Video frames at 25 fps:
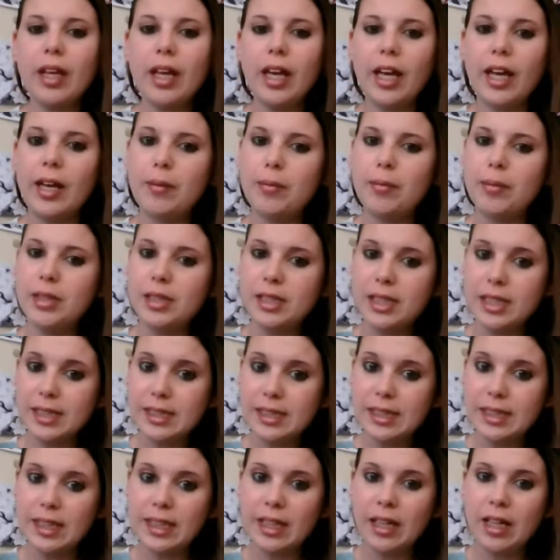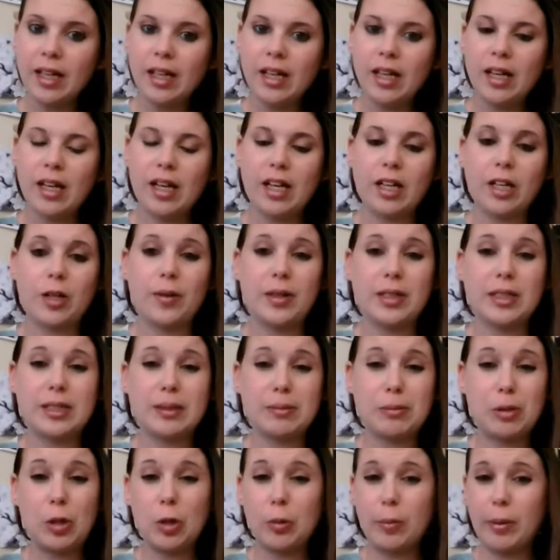Um, in Disney, and go into
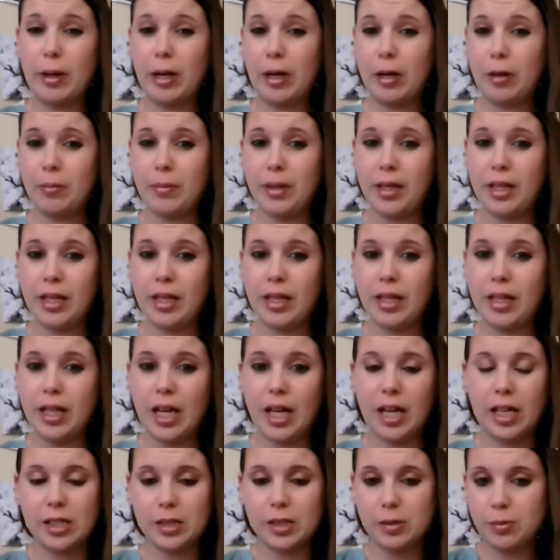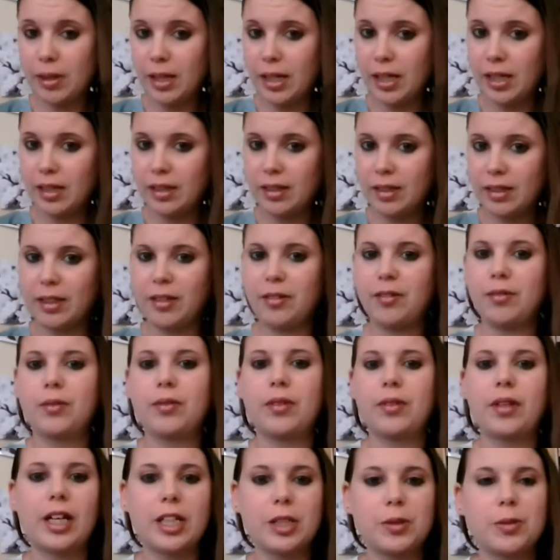more about me as well. And
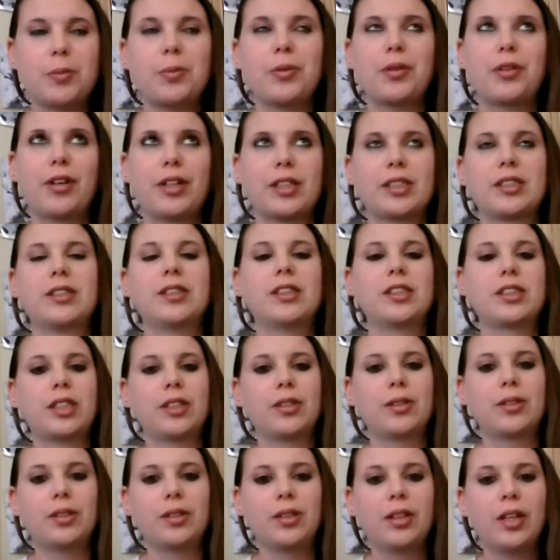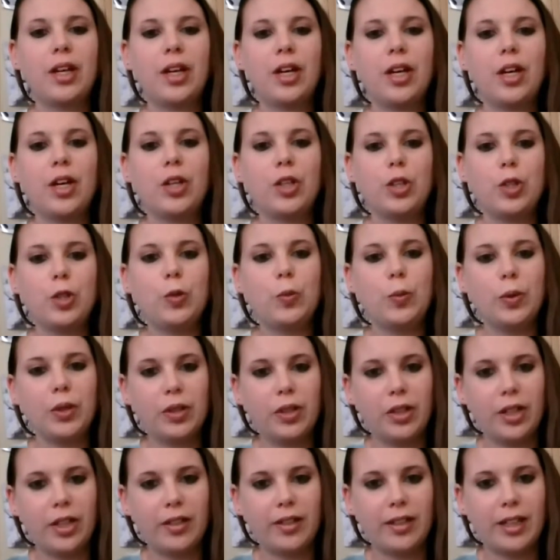as we progress in the channel, you
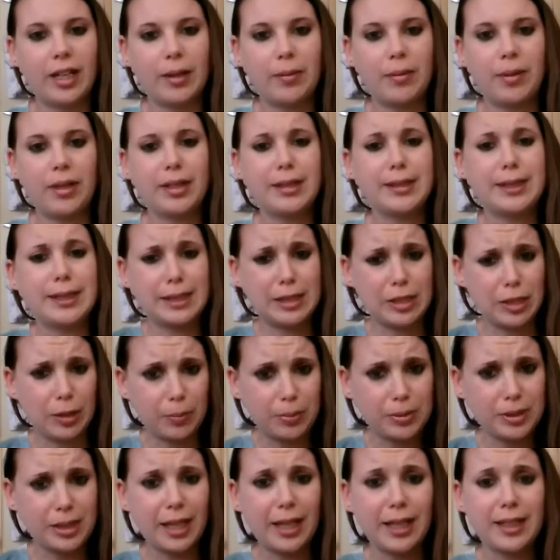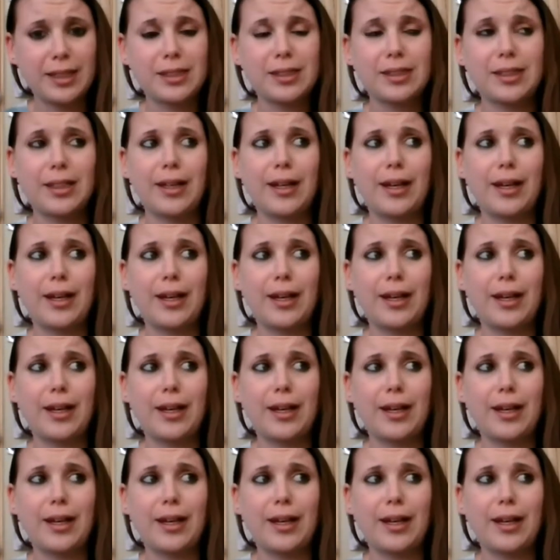will learn that I'm like Disney obsessed.